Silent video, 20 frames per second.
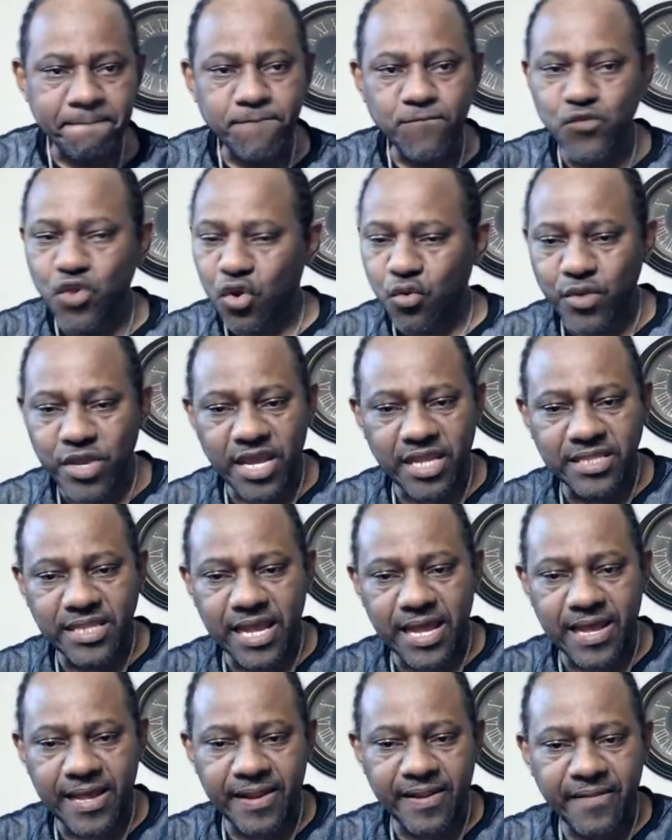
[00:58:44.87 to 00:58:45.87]
No way at
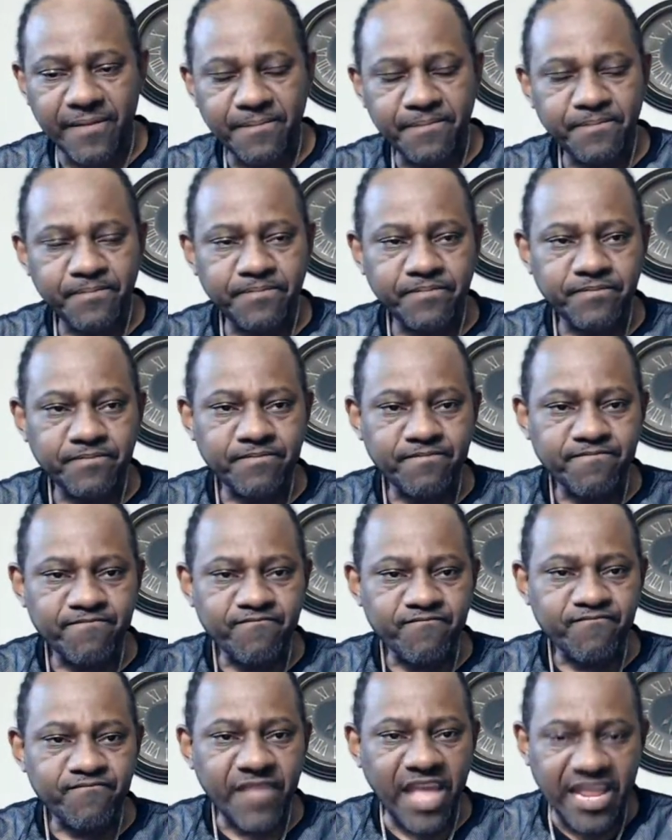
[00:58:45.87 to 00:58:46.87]
all.
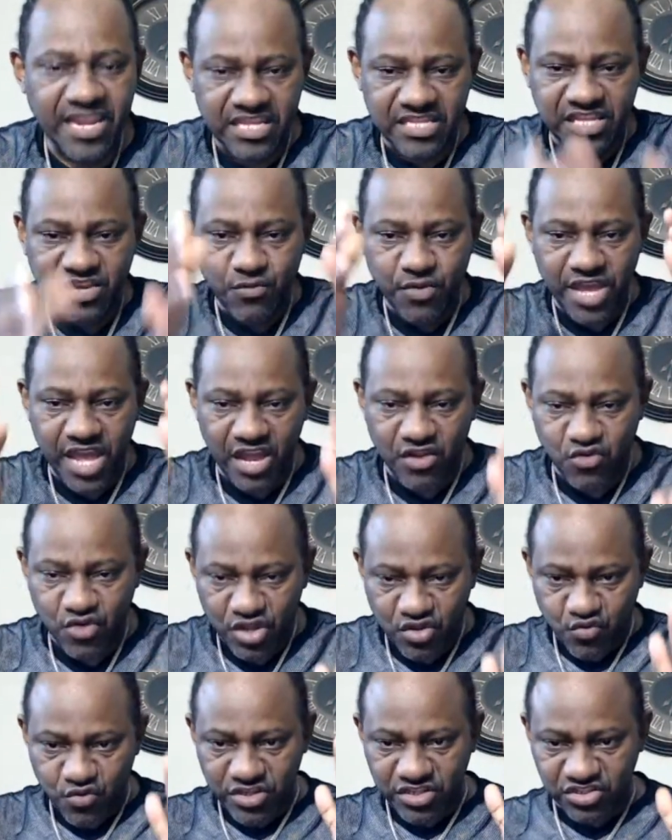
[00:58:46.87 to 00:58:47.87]
Anything we are doing, you
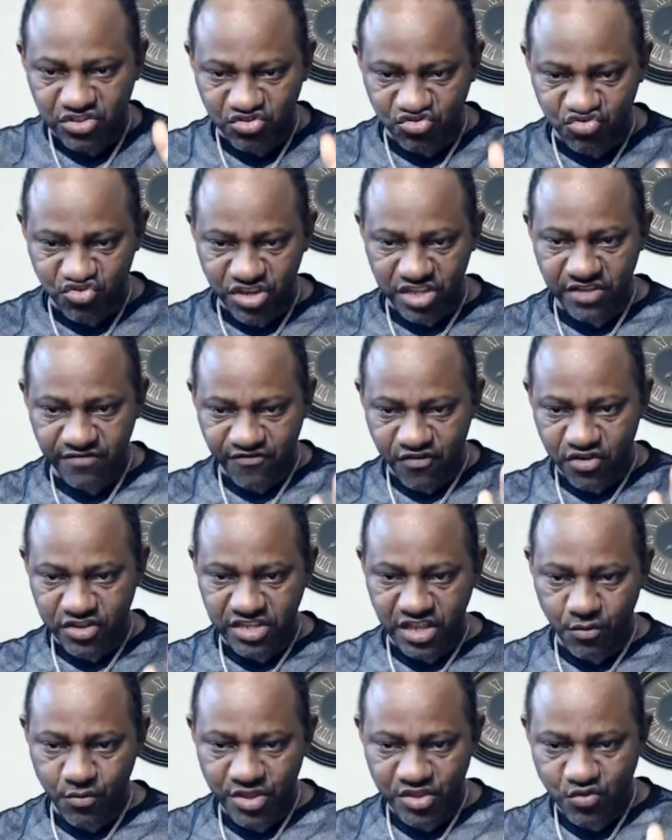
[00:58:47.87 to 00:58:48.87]
do it straight front
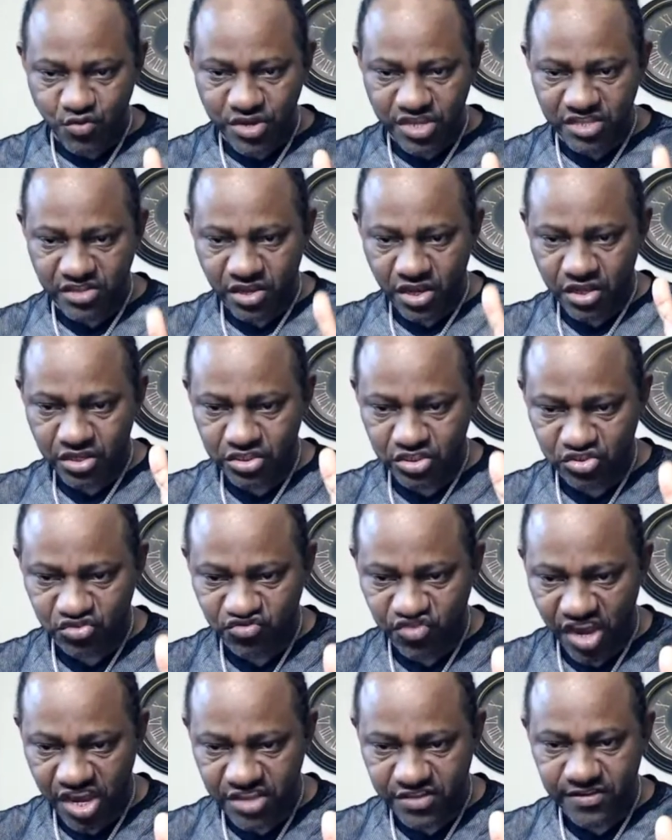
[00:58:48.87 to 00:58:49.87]
of it, do it
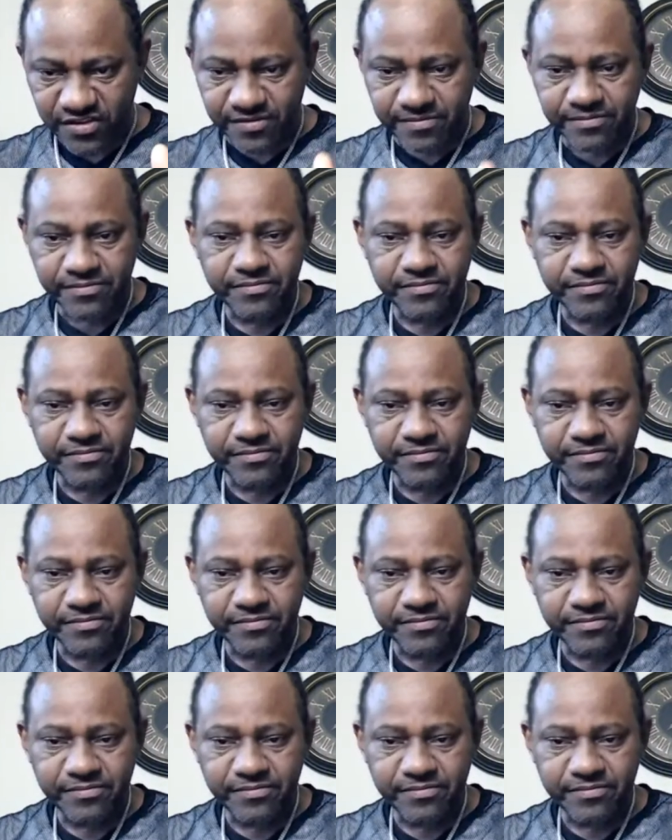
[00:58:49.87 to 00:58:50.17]
straight.